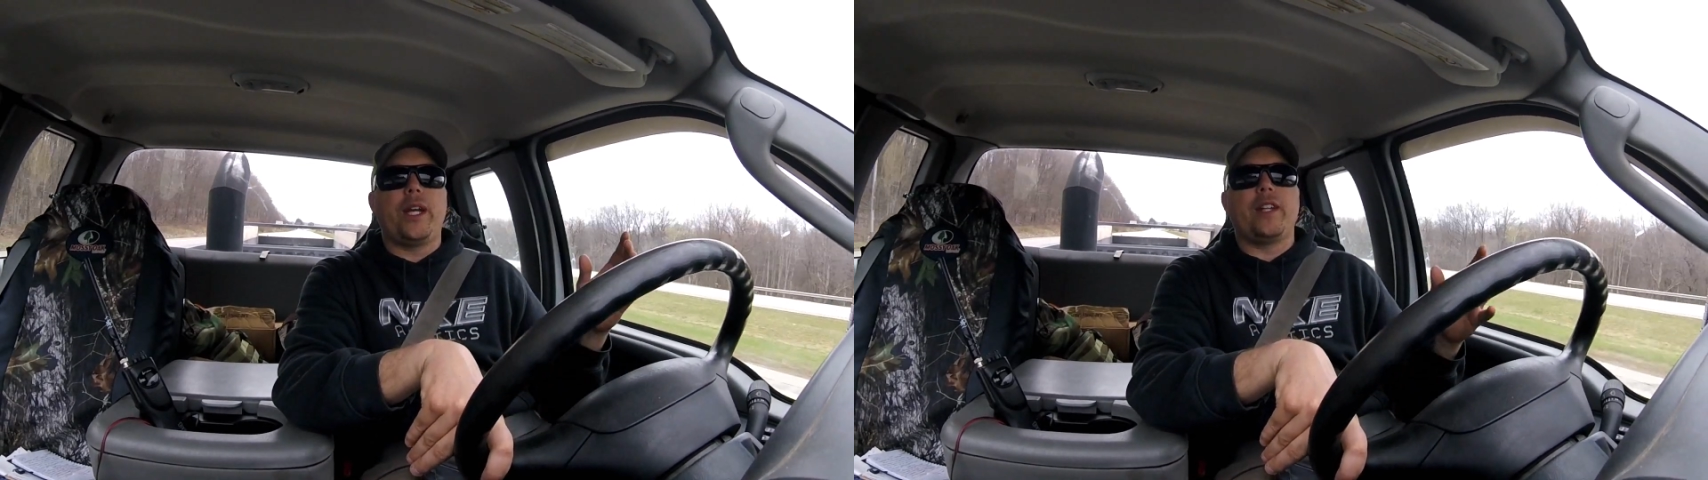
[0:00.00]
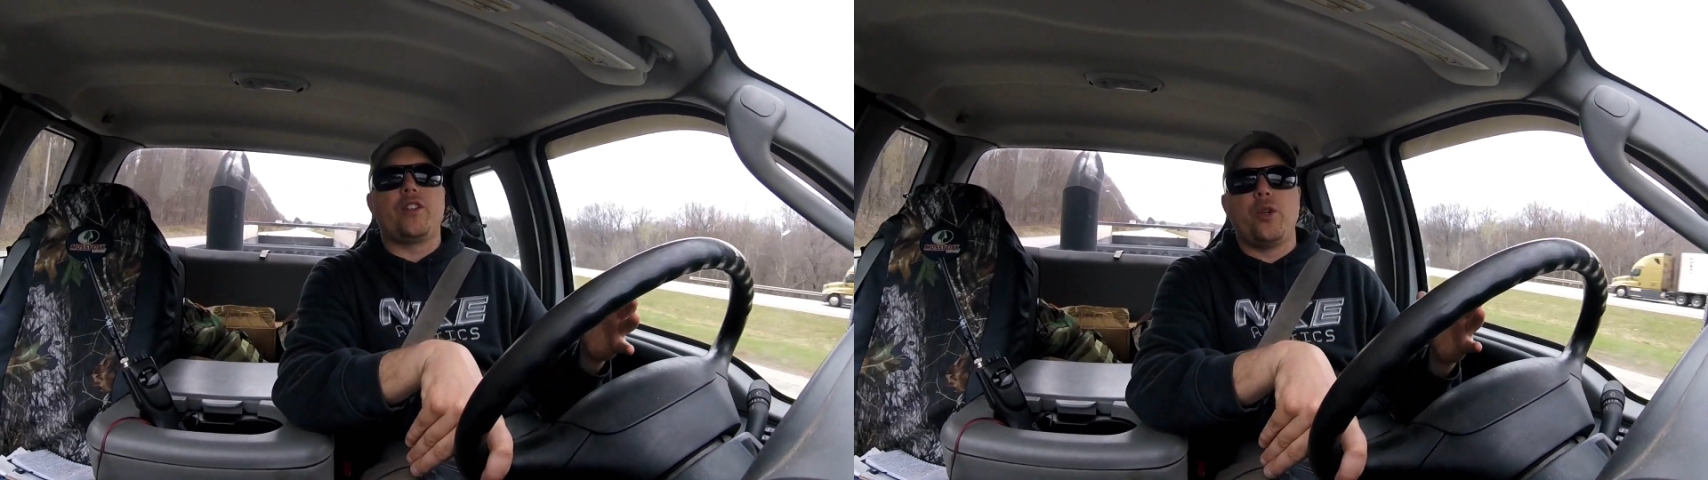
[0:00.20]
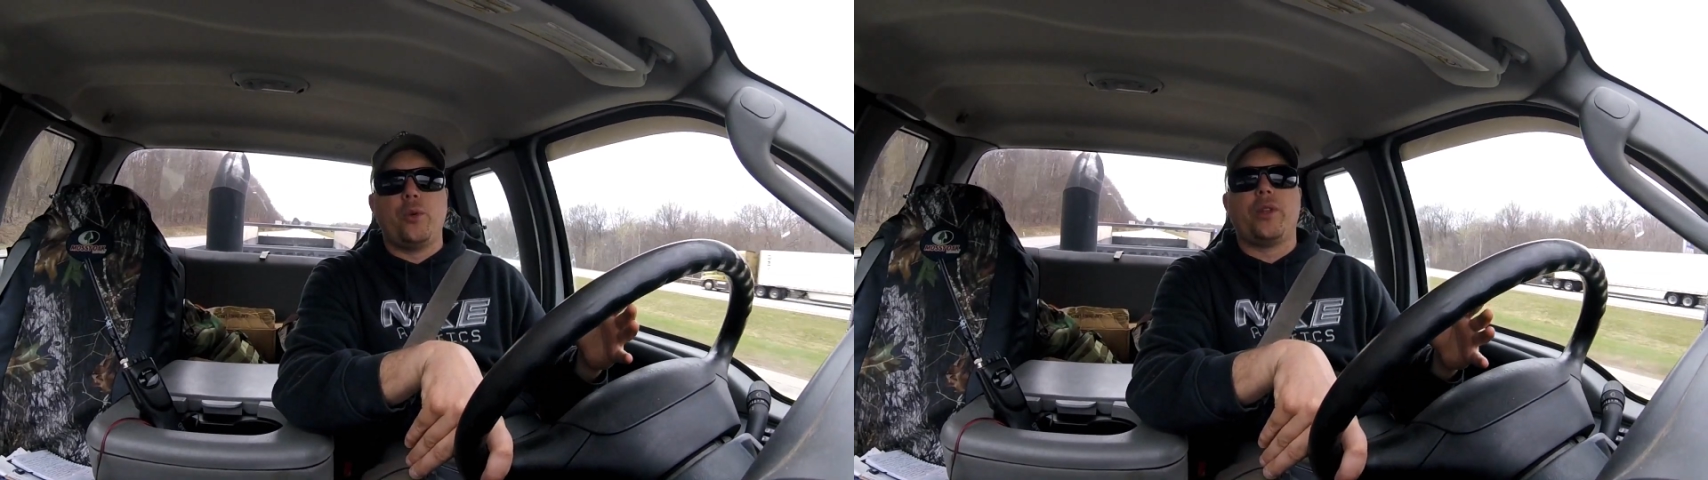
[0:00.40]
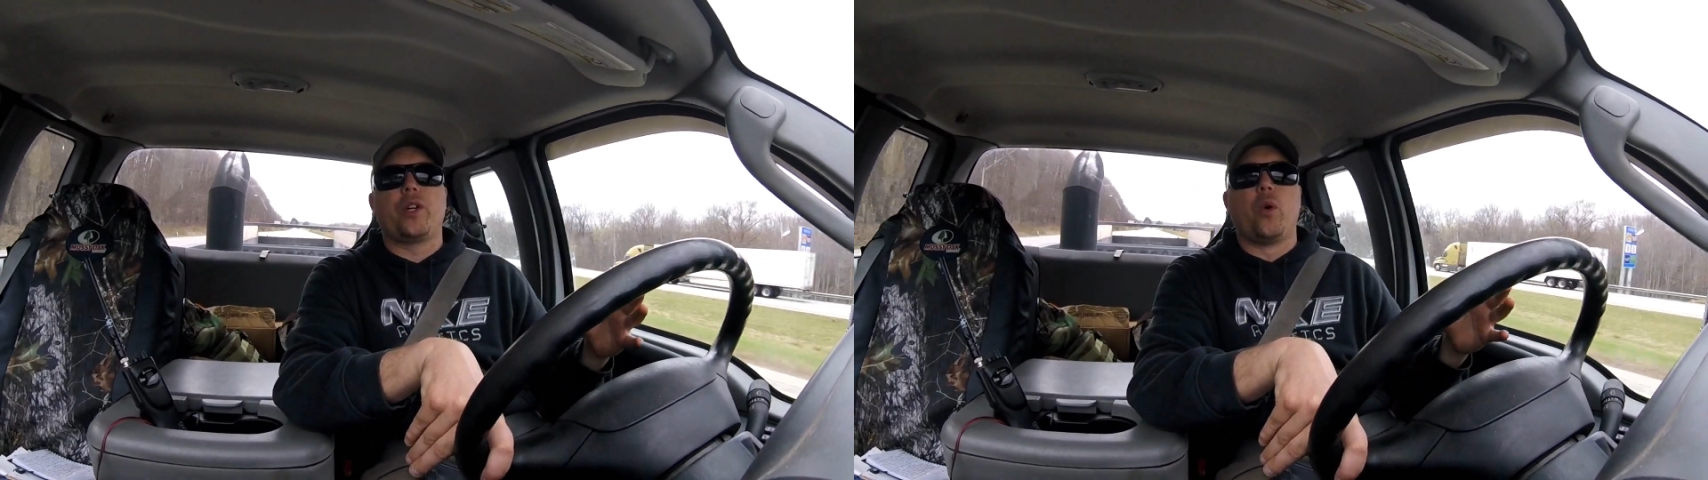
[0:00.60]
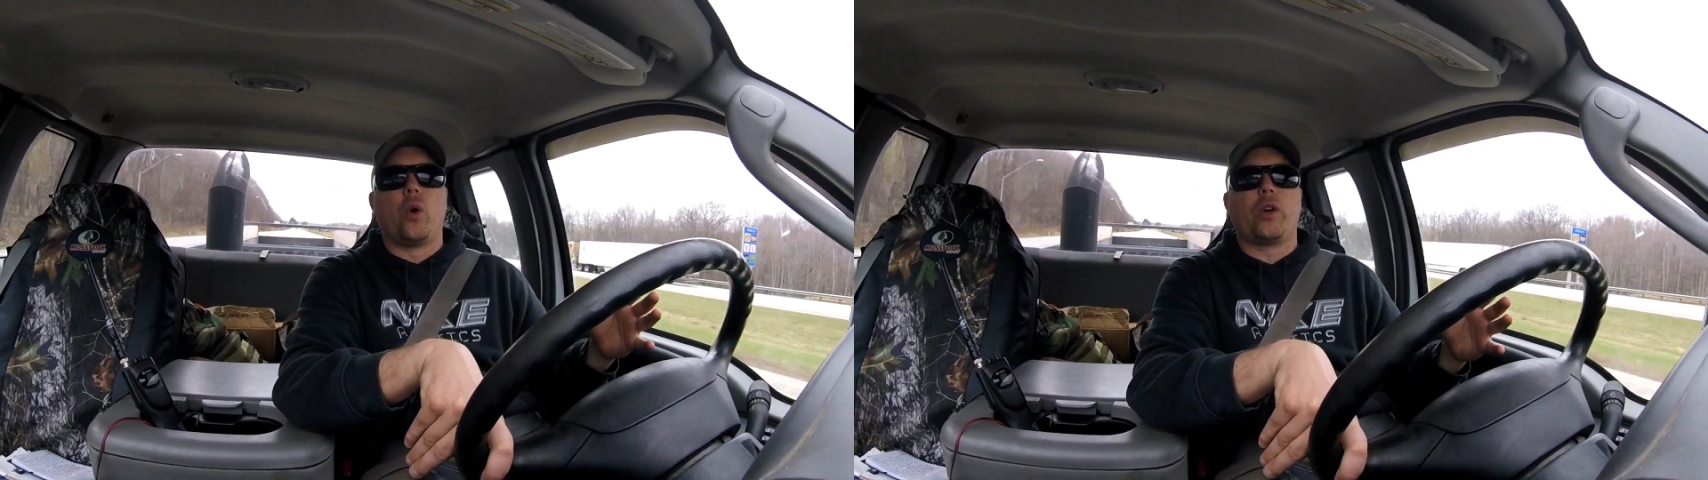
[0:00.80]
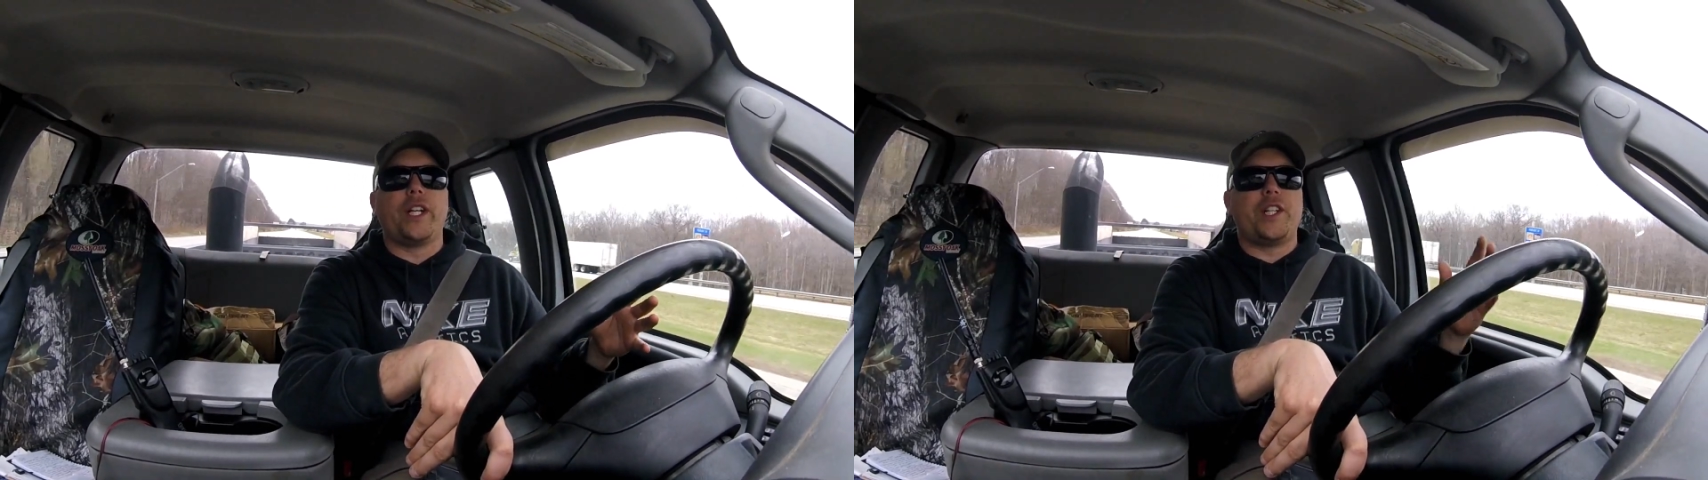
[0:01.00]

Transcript: get to the quarry.